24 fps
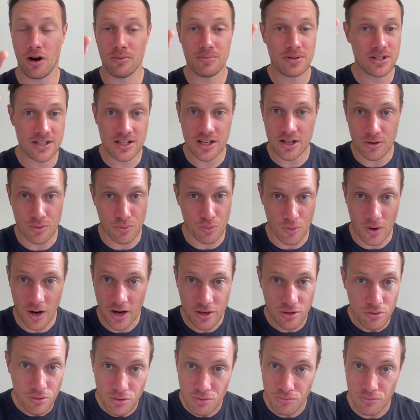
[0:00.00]
I'm just going to
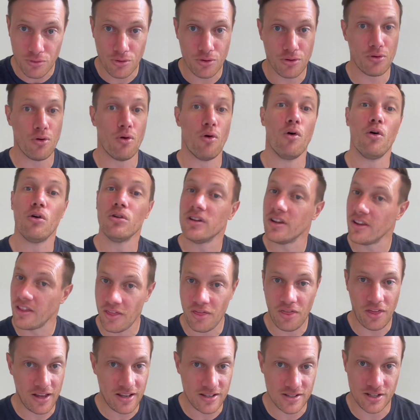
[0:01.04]
run you through all of the
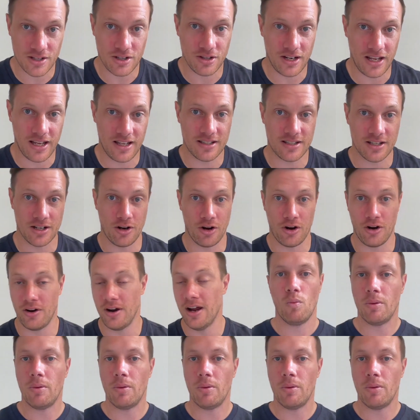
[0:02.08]
things that you need to know.